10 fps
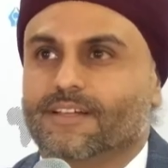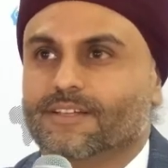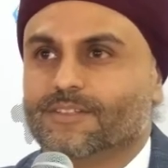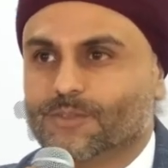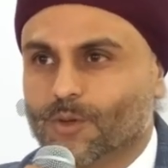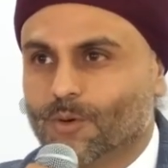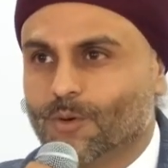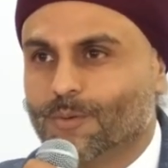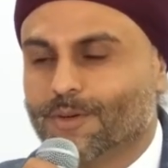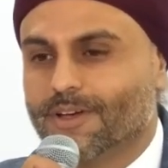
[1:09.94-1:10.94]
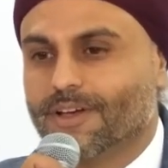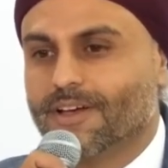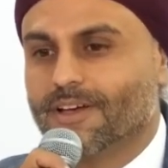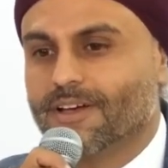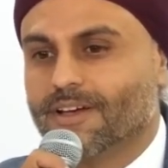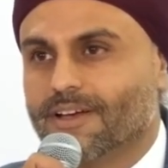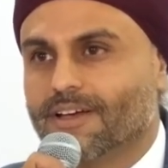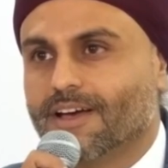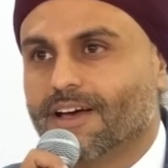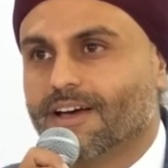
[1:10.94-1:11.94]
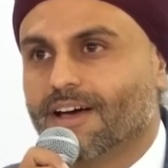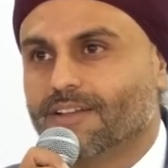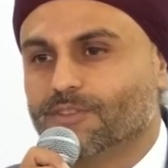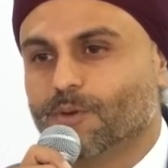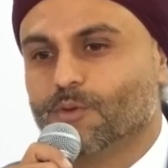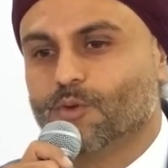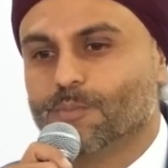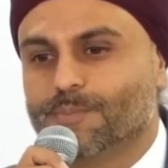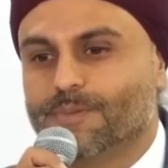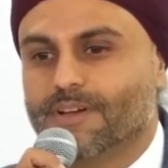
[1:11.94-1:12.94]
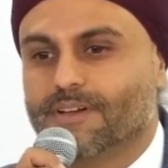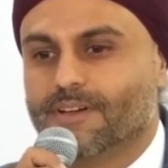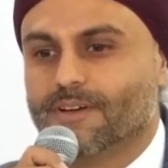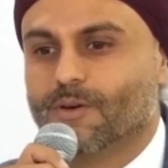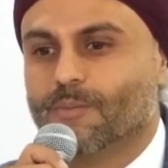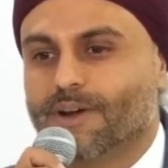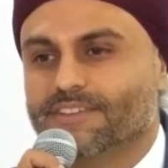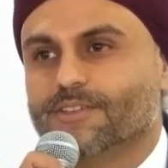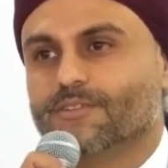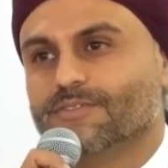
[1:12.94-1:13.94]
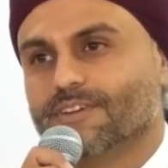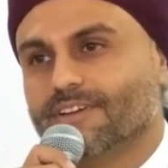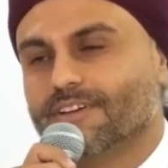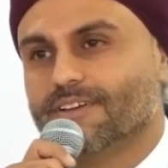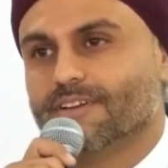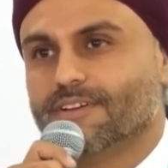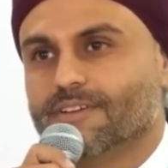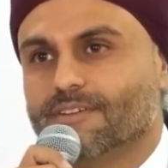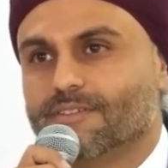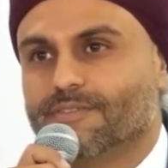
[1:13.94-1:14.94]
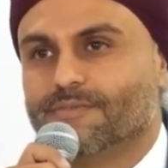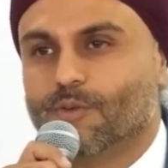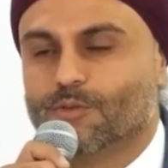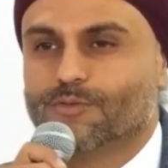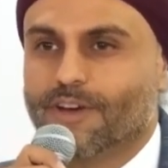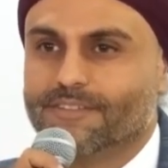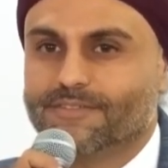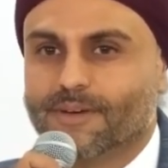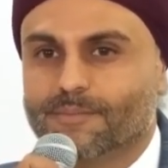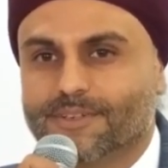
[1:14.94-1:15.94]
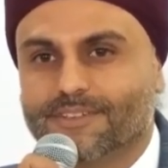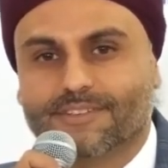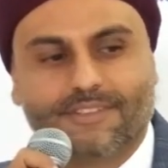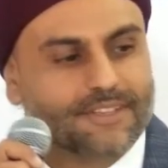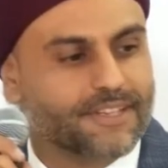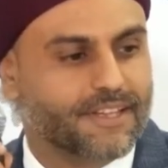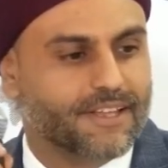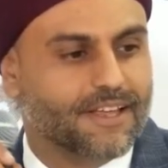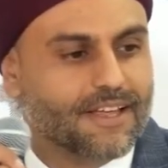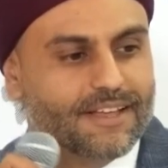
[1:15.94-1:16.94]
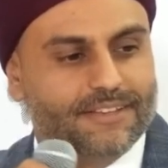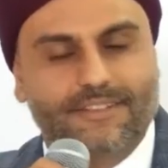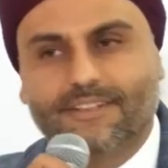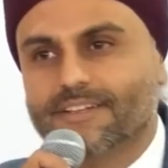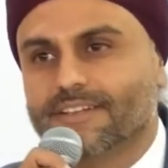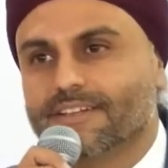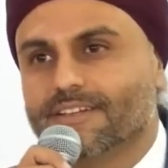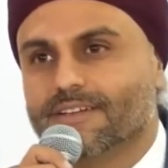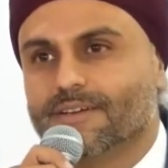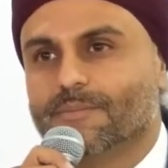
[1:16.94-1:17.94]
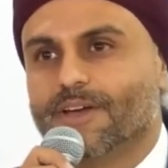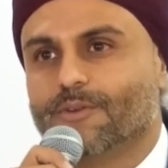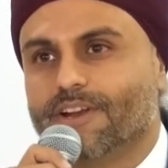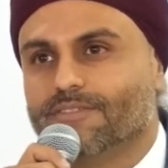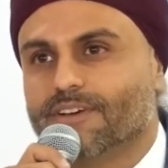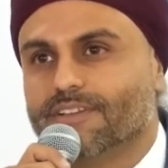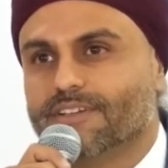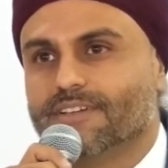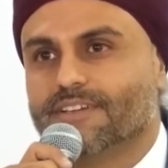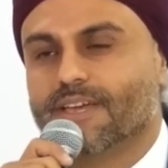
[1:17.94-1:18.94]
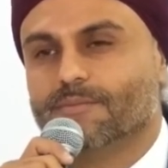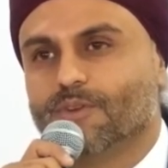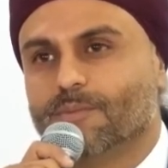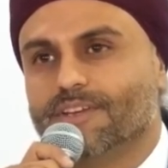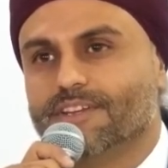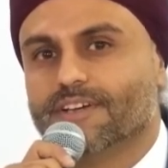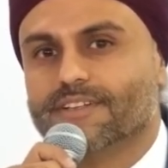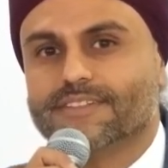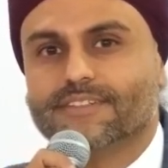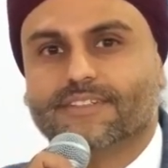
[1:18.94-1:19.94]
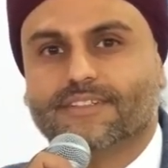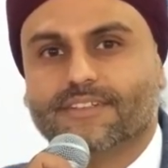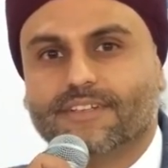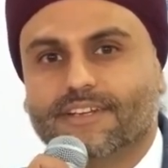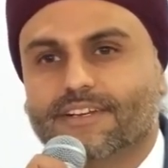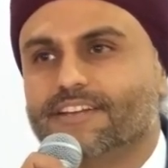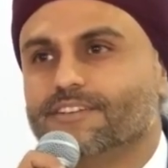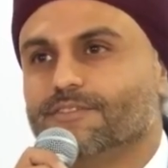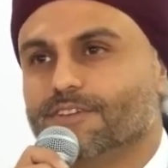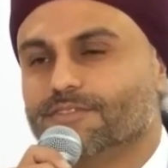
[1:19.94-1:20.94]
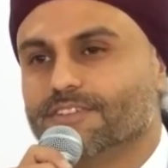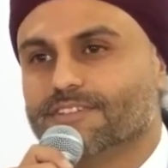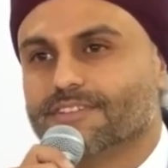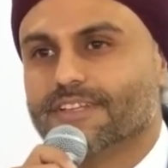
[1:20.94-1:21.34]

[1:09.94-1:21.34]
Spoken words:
So, Hanspaul Group comprises of 4 to 5 companies, and my grandfather came from India in 1950s,